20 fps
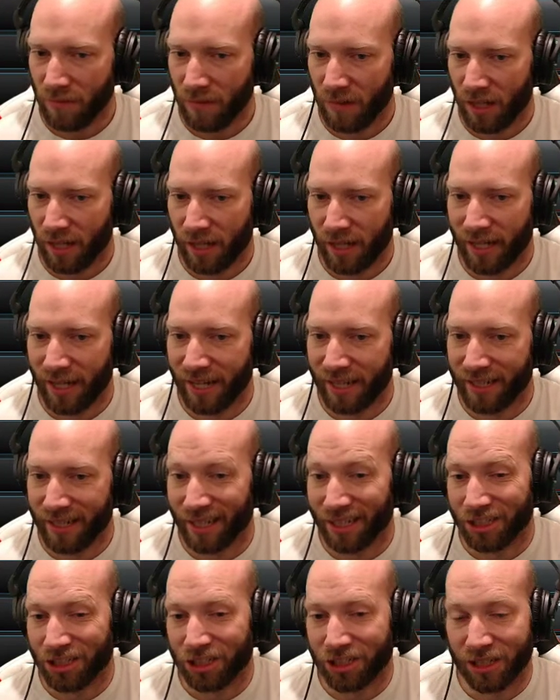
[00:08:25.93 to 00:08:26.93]
And
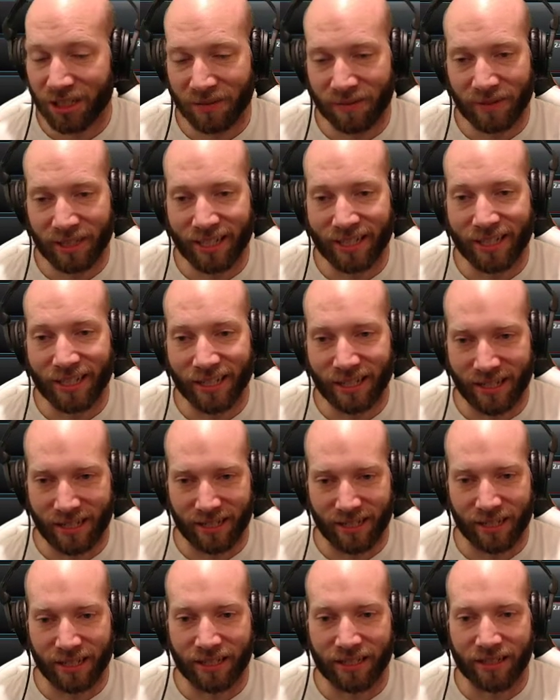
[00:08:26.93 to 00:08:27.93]
that should be
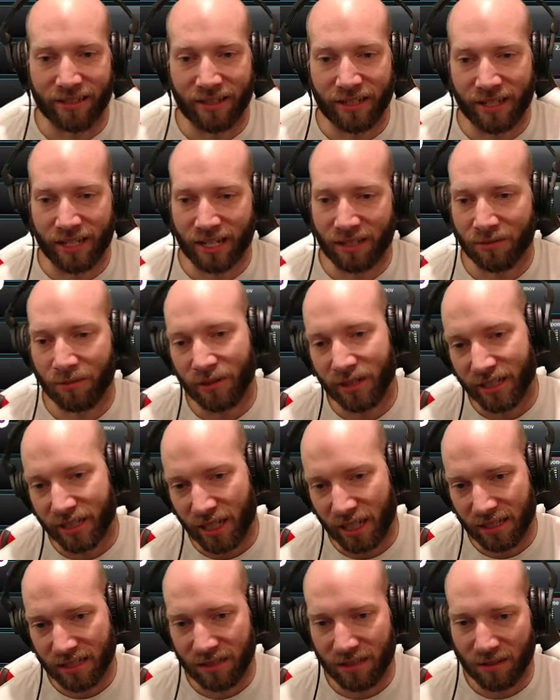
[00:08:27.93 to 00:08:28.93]
good. And then you hit export, it
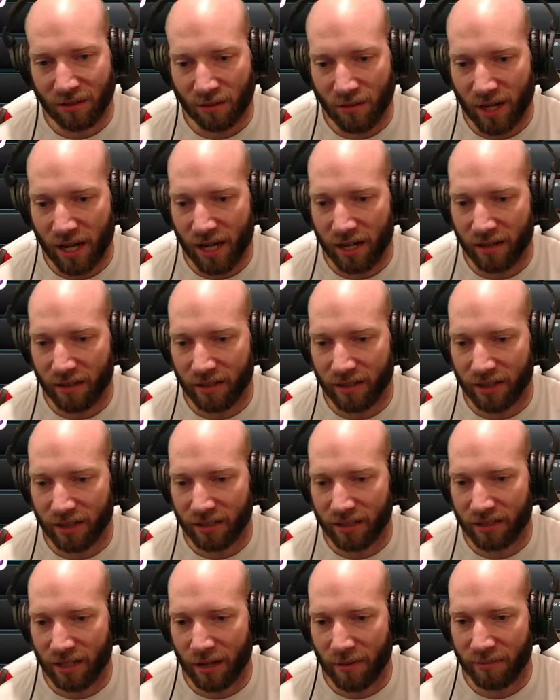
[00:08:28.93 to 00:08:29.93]
takes a little while, and then
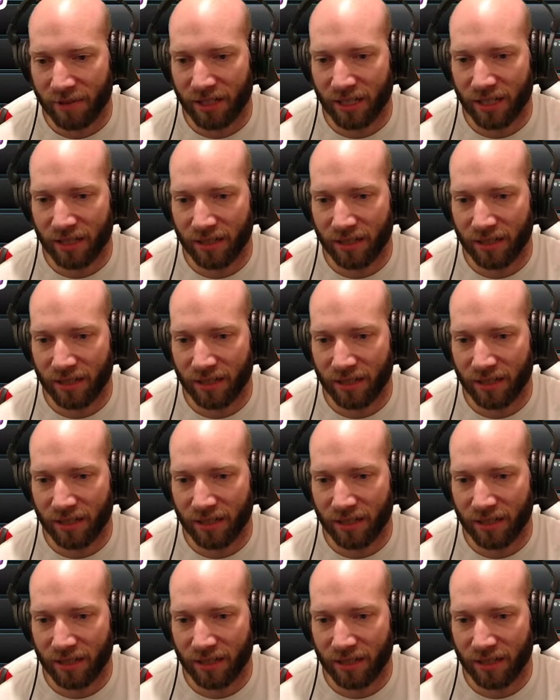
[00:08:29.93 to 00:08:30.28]
it dumps it